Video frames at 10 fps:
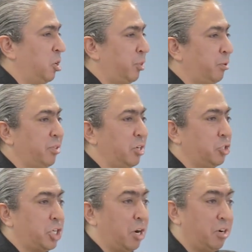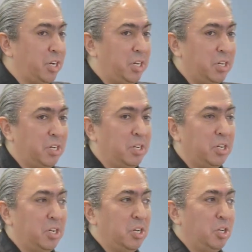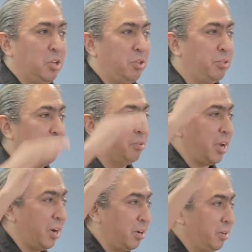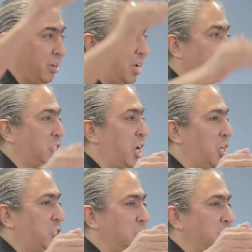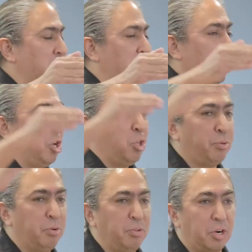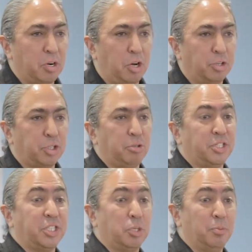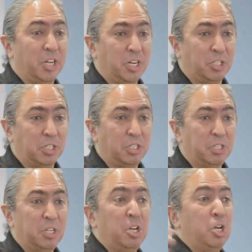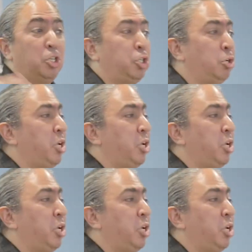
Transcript: through their charity, through their education, through their cultural assimilation, to